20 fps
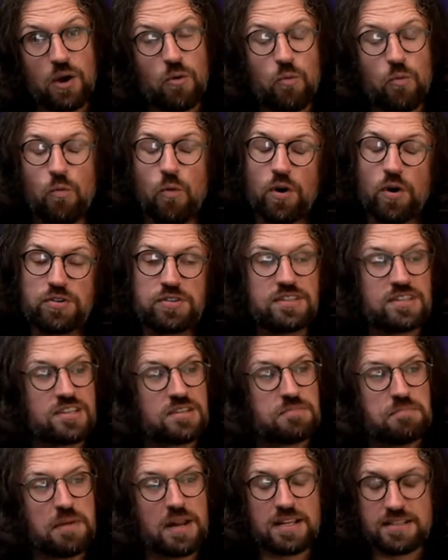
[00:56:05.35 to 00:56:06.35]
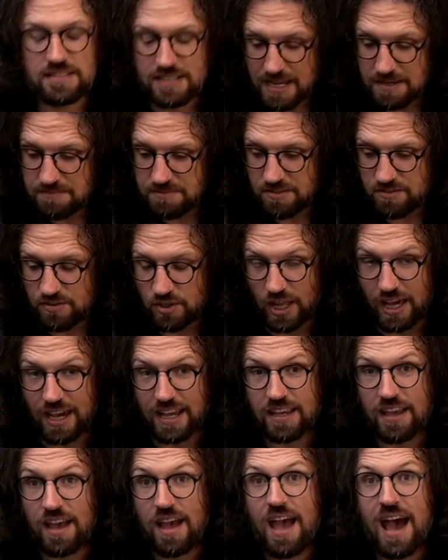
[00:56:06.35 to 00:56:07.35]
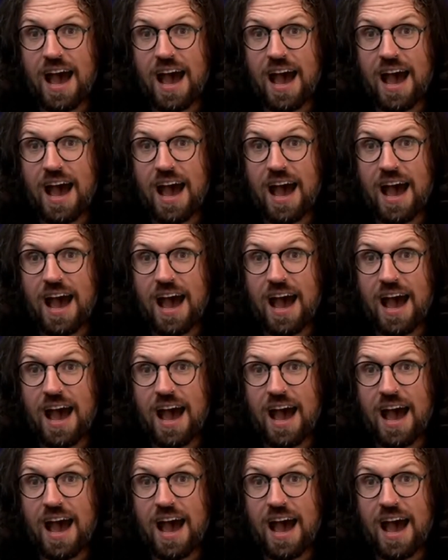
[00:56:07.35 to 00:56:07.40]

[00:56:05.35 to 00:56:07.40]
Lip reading: Watch this as many times as you like.